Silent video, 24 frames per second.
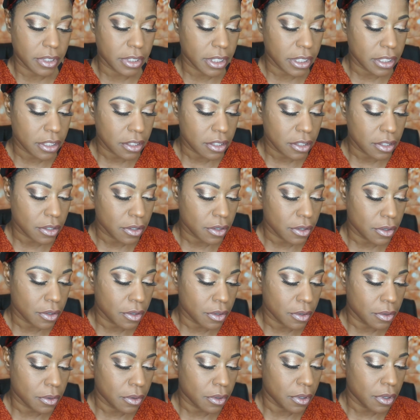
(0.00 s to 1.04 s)

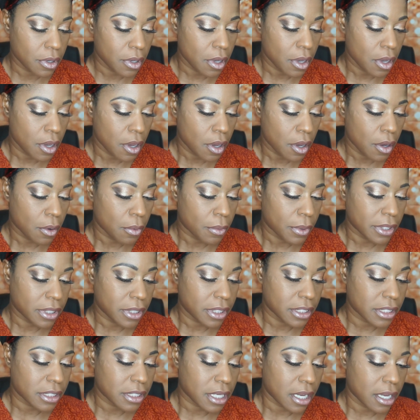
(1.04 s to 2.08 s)
gentle with
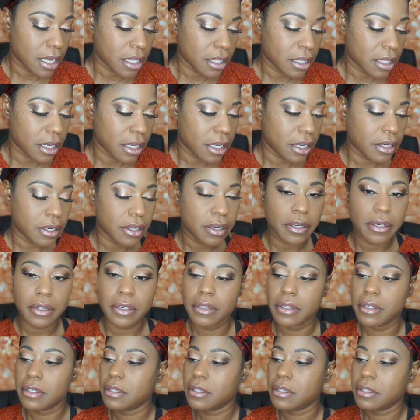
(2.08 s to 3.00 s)
this highlighter.